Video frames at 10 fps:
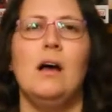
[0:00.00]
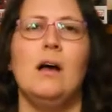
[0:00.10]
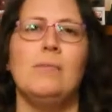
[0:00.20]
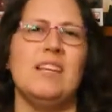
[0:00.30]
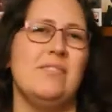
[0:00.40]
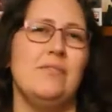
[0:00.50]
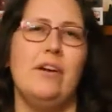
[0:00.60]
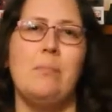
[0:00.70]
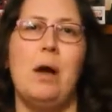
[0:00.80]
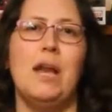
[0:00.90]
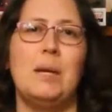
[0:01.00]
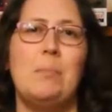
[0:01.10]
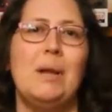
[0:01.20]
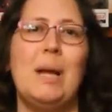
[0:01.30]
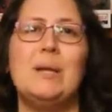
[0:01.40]
that's a very minor
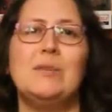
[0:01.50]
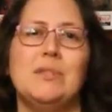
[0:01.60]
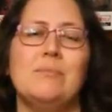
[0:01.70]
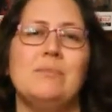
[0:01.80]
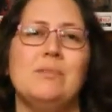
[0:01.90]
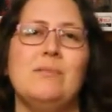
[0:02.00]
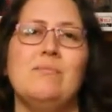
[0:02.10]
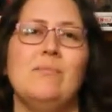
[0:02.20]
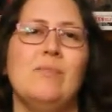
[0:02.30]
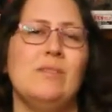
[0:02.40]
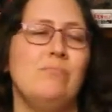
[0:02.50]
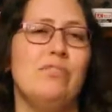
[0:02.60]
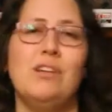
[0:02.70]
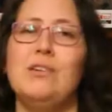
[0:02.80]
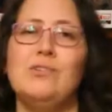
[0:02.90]
complaint because it was a
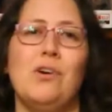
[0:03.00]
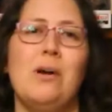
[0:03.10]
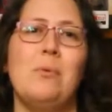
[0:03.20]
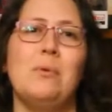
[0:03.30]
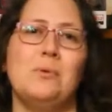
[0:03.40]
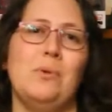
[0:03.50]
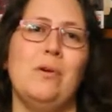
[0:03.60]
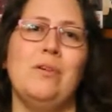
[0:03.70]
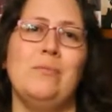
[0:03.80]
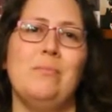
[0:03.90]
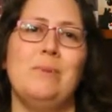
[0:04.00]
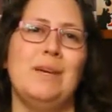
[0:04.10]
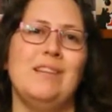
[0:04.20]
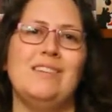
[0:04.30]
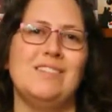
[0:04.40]
pretty enjoyable story from
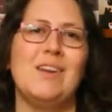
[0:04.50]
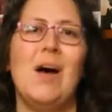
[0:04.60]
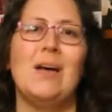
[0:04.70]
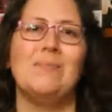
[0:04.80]
beginning to start.